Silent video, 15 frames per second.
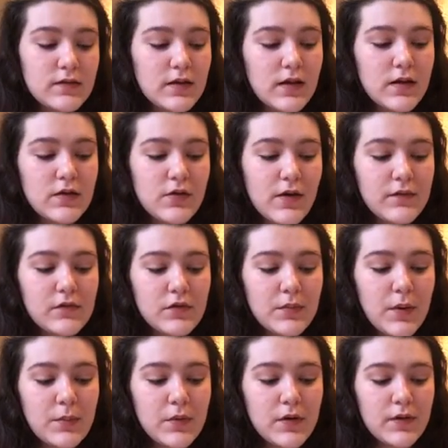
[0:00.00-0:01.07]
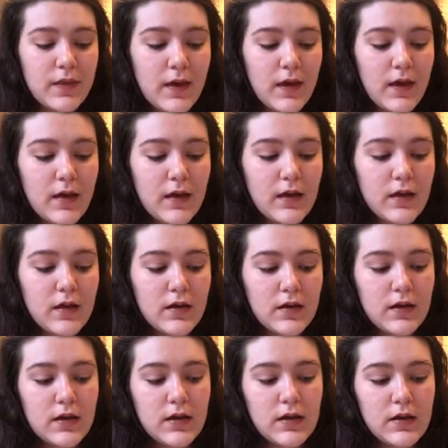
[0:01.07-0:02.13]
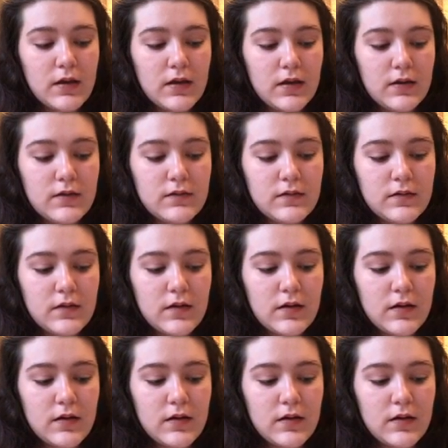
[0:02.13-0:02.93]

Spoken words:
and you have to remember that it's